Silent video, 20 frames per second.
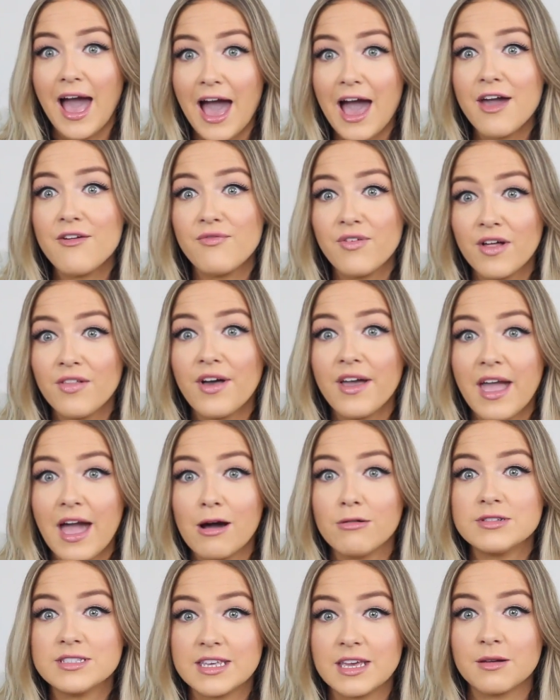I felt like
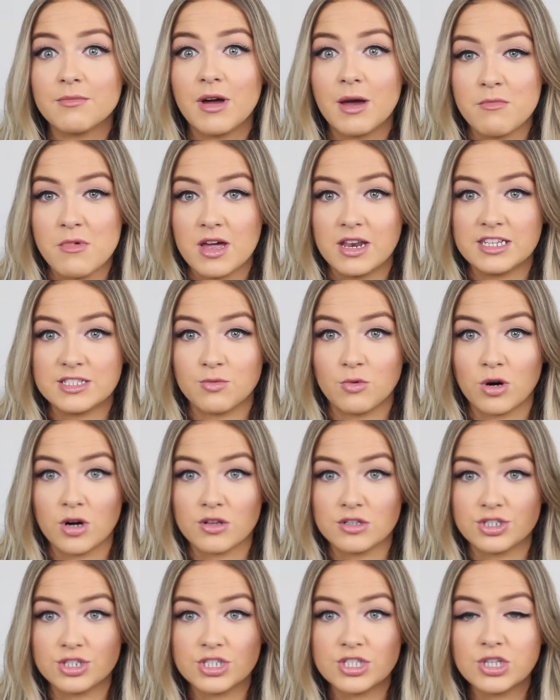I was getting my money's
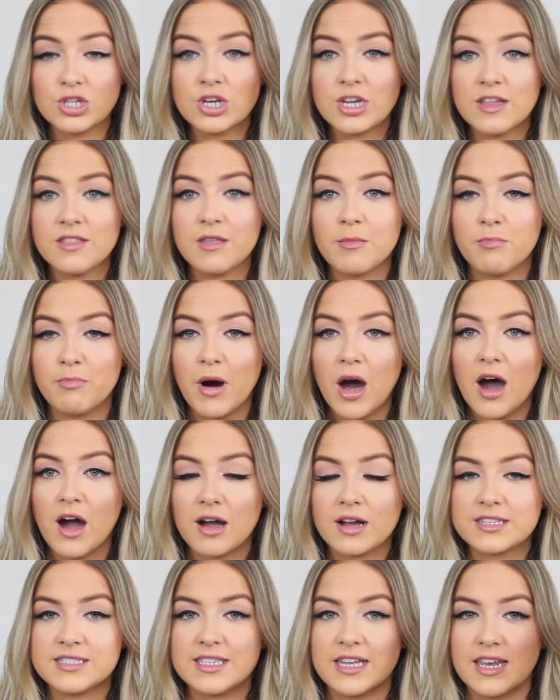worth. Just look at the
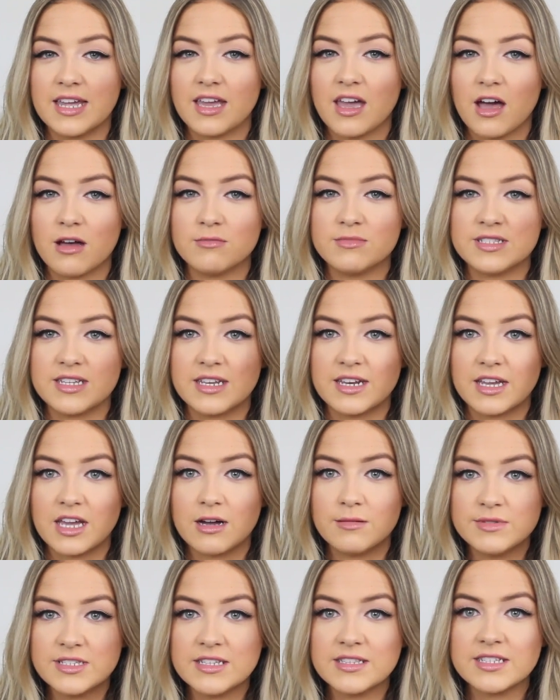box that it comes in. It
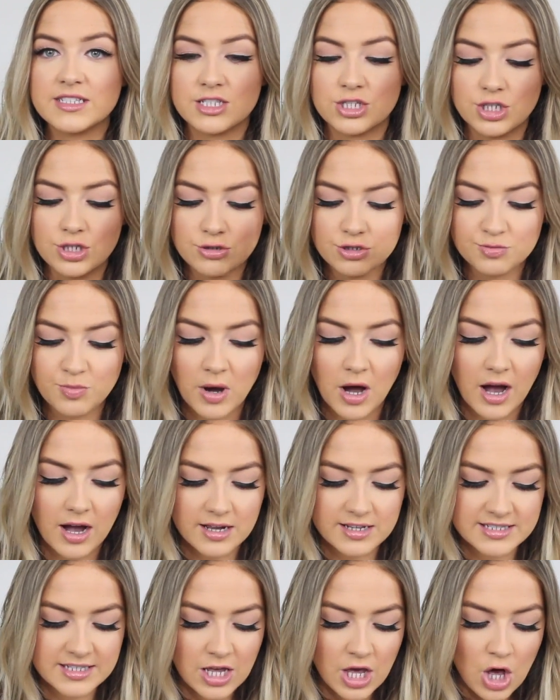comes in this huge
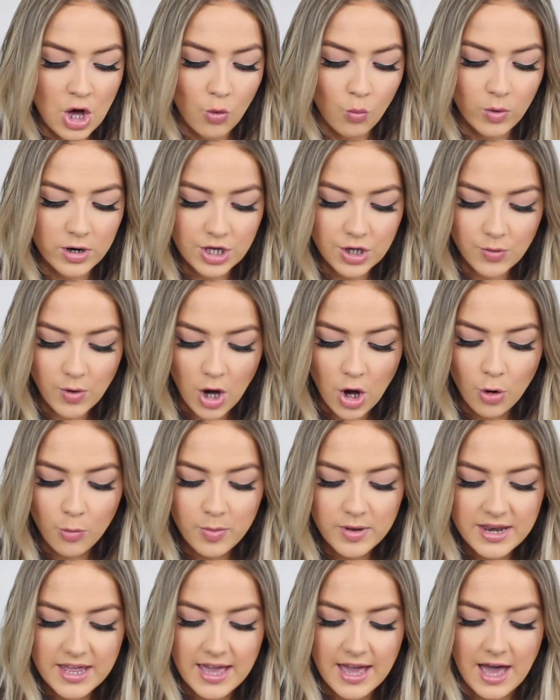box. When you
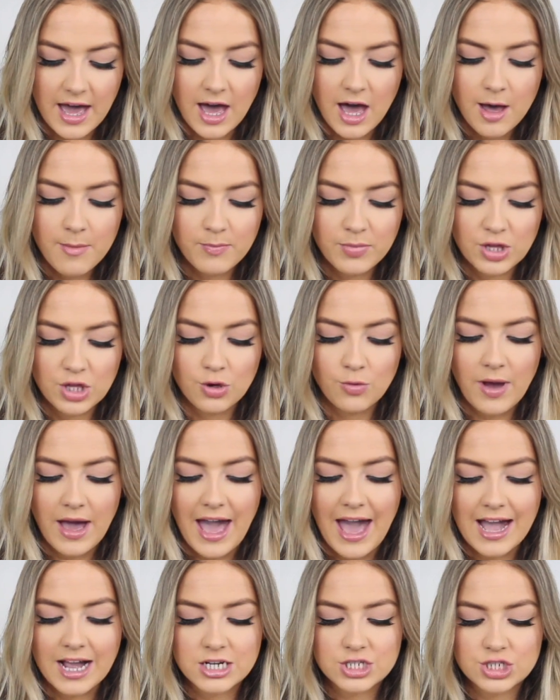open it up, you
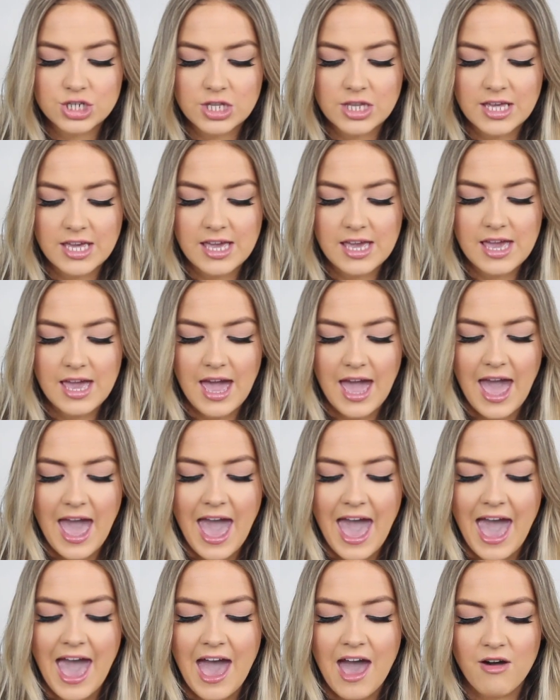actually
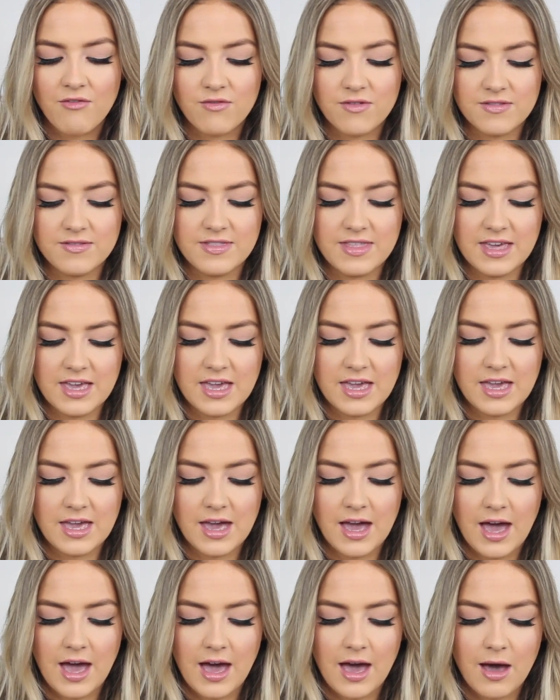have
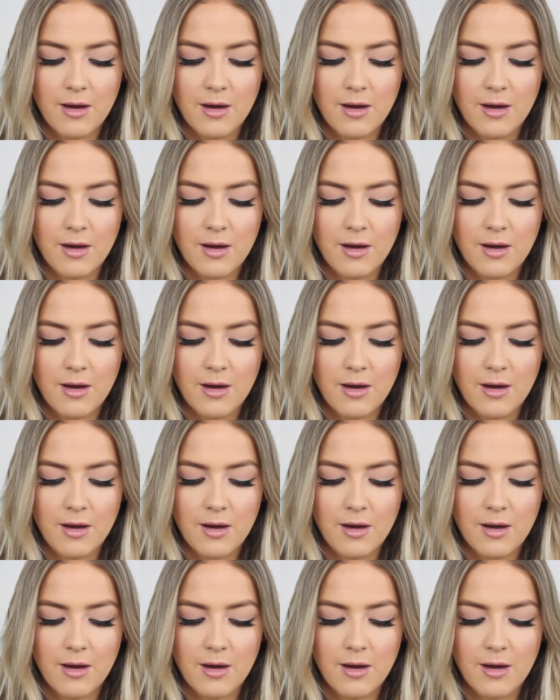the